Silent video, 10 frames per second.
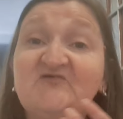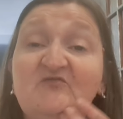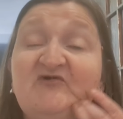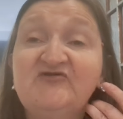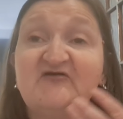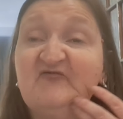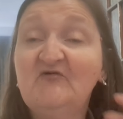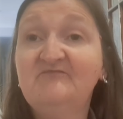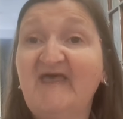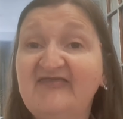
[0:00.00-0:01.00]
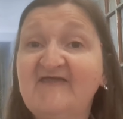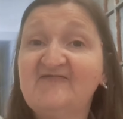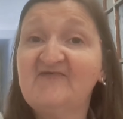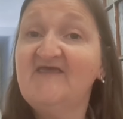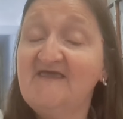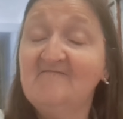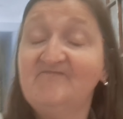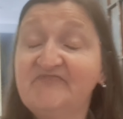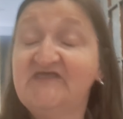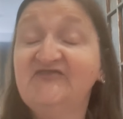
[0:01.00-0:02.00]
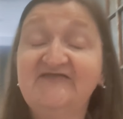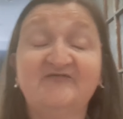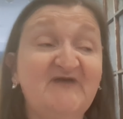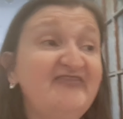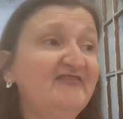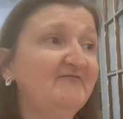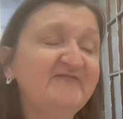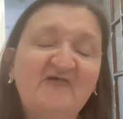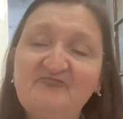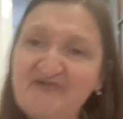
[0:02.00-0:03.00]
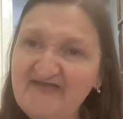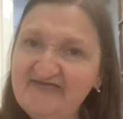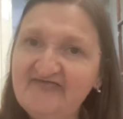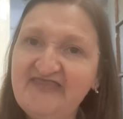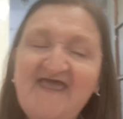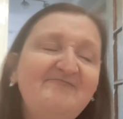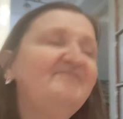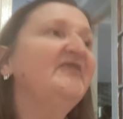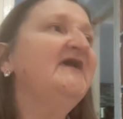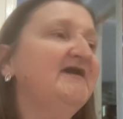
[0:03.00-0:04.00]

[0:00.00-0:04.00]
show them on your phone, but it did say you need to print them. So I've printed them.